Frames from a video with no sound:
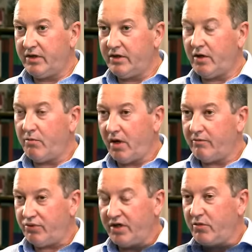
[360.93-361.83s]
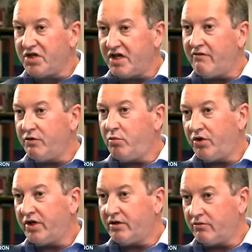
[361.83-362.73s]
you know, pretty much
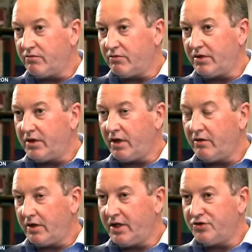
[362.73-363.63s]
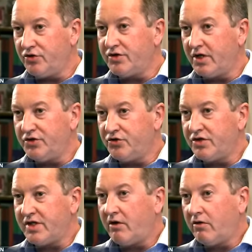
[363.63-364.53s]
everybody, you know,
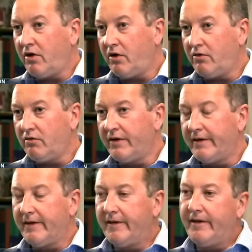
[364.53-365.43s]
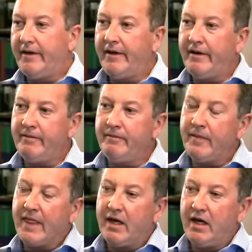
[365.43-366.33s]
enjoys alcohol. And
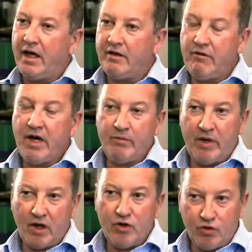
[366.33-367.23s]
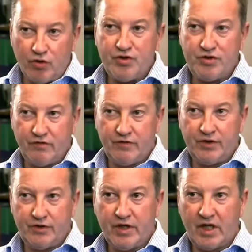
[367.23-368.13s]
around about a quarter of
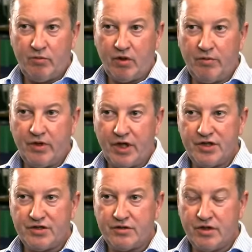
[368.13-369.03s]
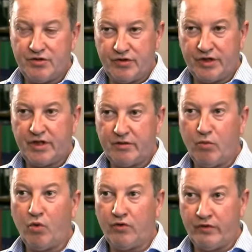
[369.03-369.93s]
the UK population are drinking
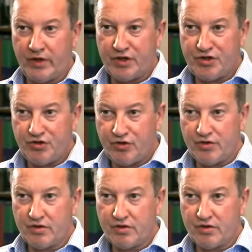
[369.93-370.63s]
more than they should.